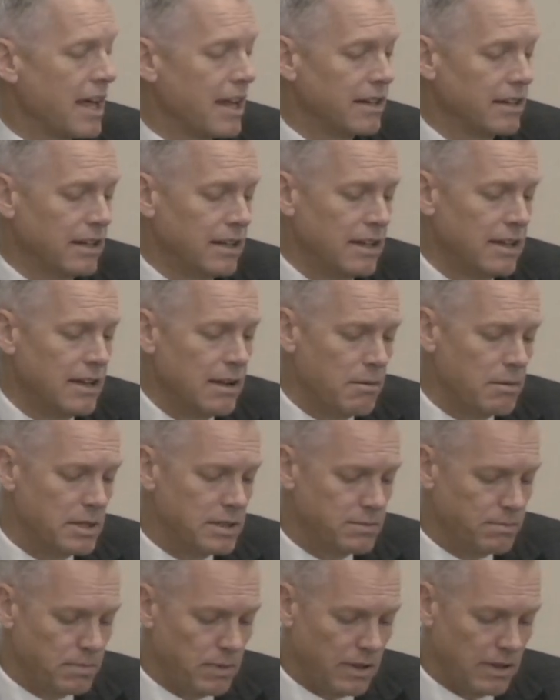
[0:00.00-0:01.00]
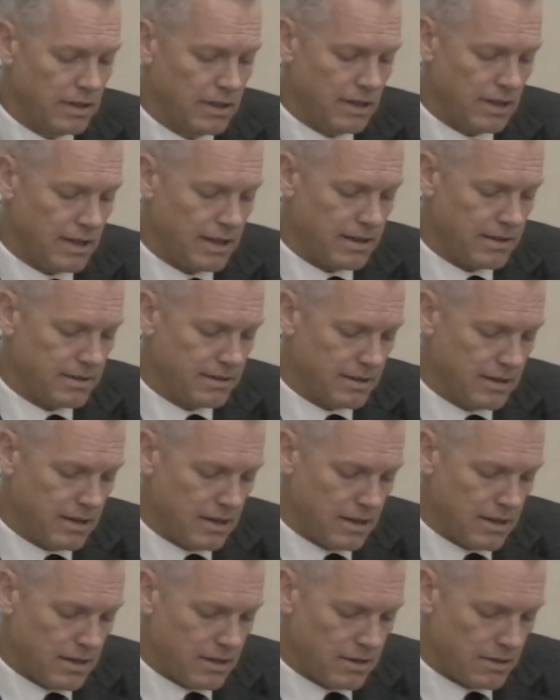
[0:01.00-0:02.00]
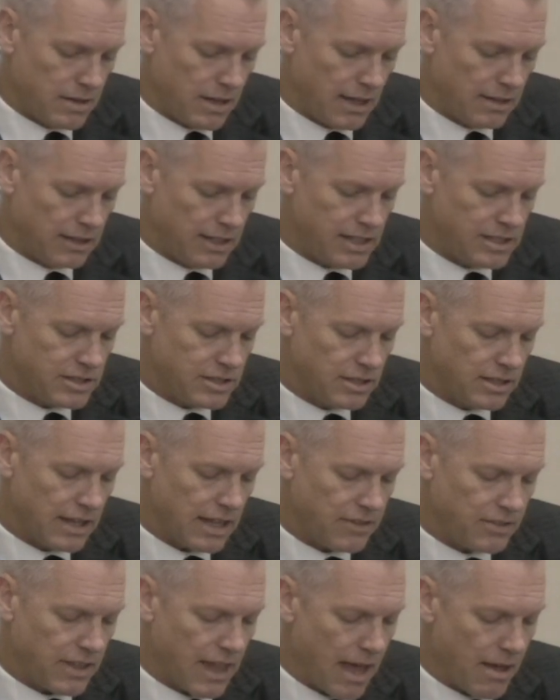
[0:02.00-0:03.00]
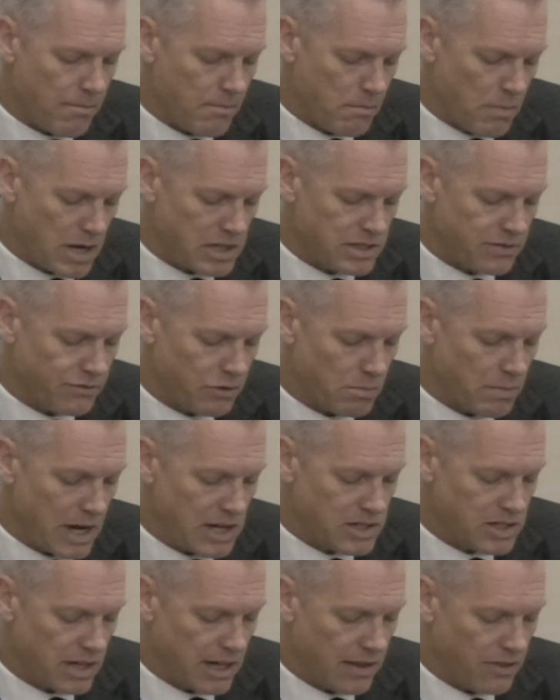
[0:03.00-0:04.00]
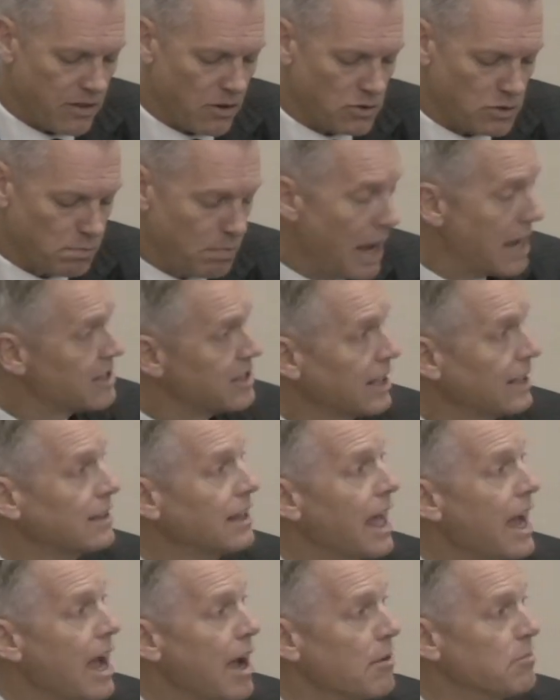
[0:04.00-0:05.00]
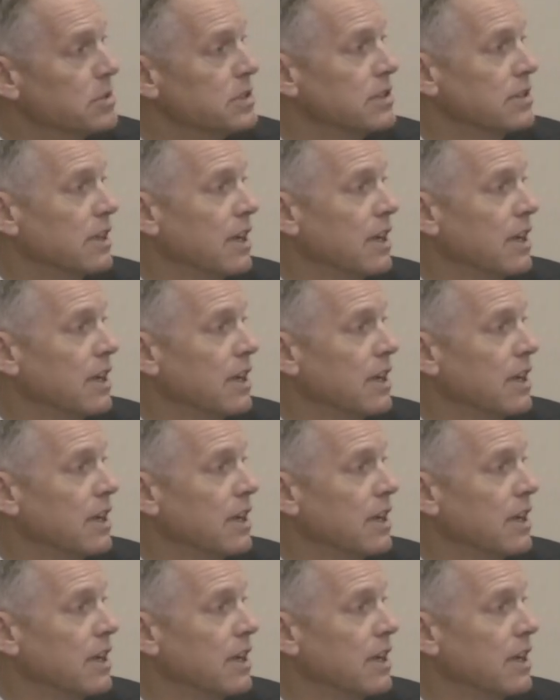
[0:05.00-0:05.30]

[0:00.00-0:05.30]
I mean, it's the, uh, at least to get that much information in those basic labs.